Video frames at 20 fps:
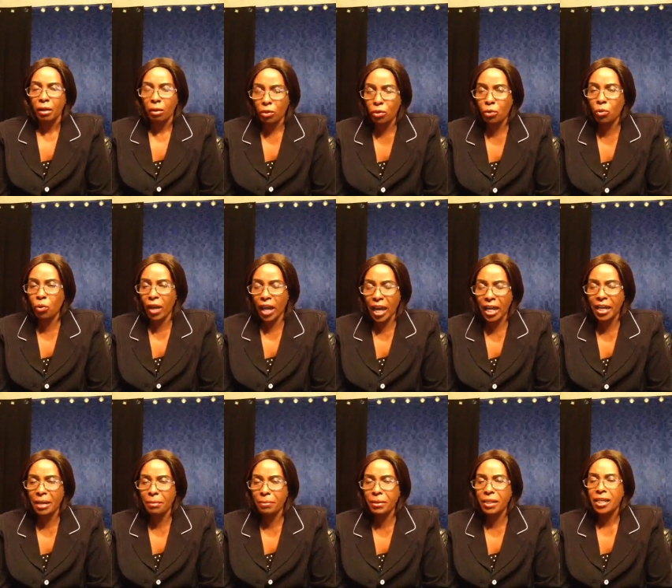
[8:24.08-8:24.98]
You
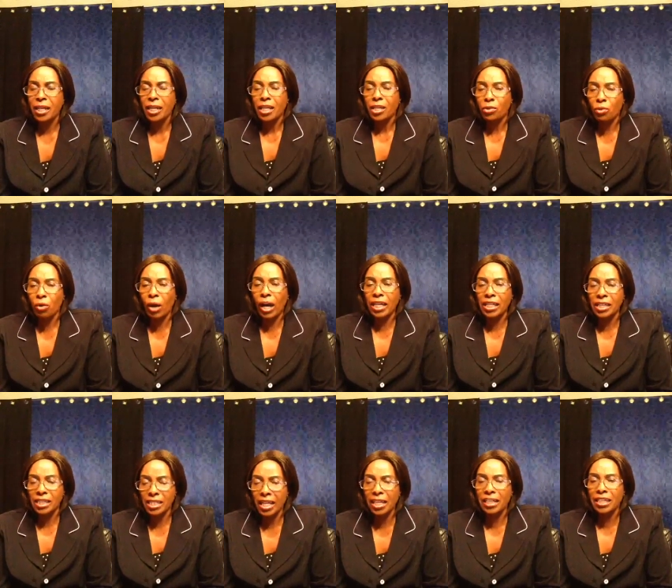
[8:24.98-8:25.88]
enemy, you are
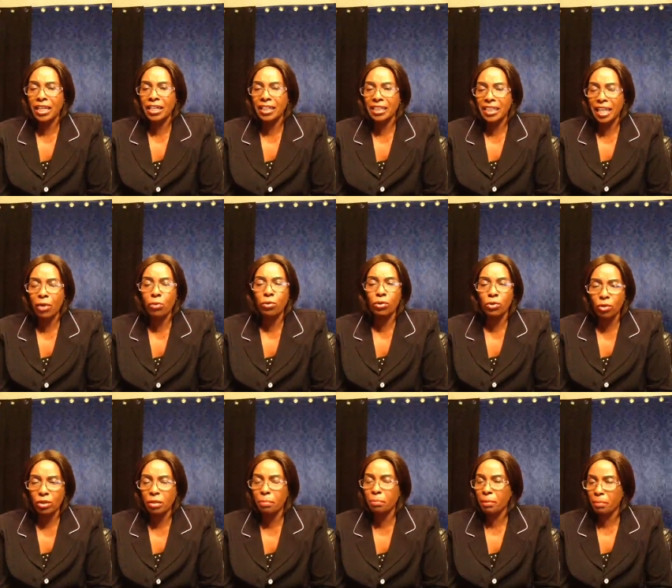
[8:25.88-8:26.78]
saying that they will
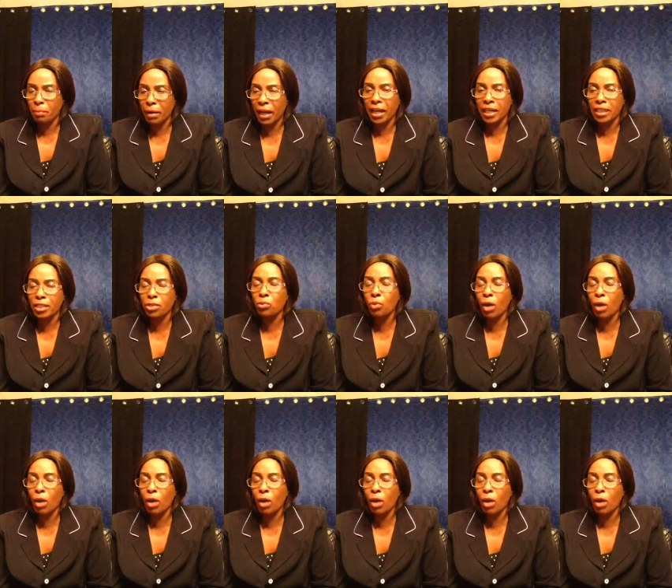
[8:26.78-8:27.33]
not be married.